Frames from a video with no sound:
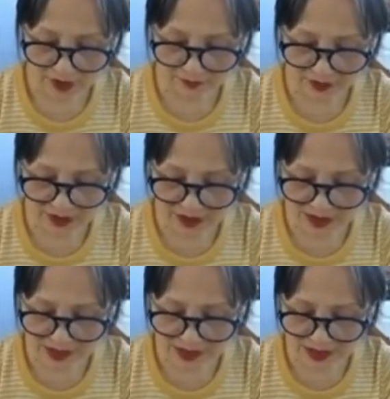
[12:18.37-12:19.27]

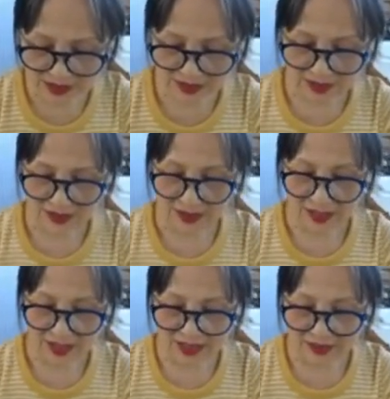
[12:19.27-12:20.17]
this
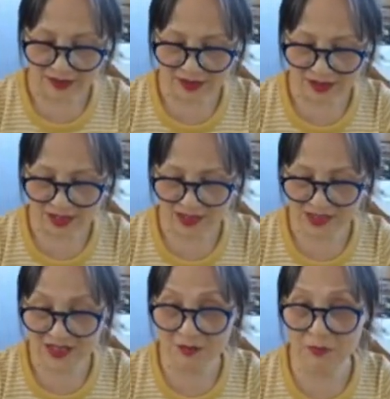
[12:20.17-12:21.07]
and
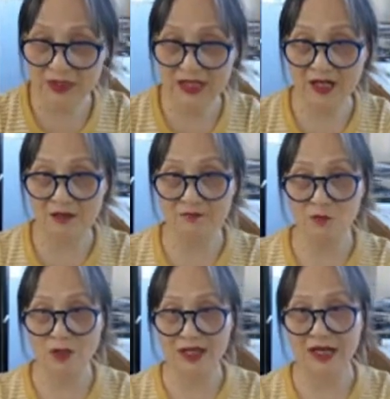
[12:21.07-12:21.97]
just
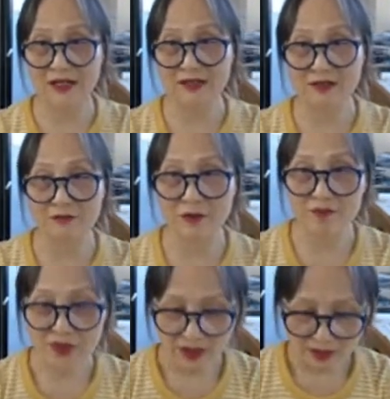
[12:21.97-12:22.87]
become what kind of,
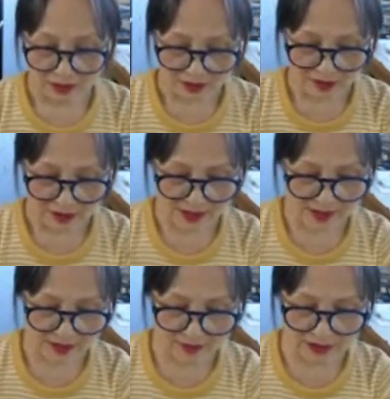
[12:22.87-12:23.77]
okay,
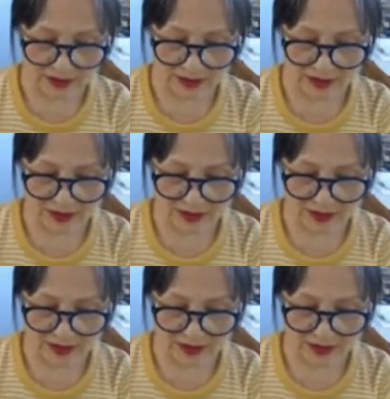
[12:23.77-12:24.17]
so the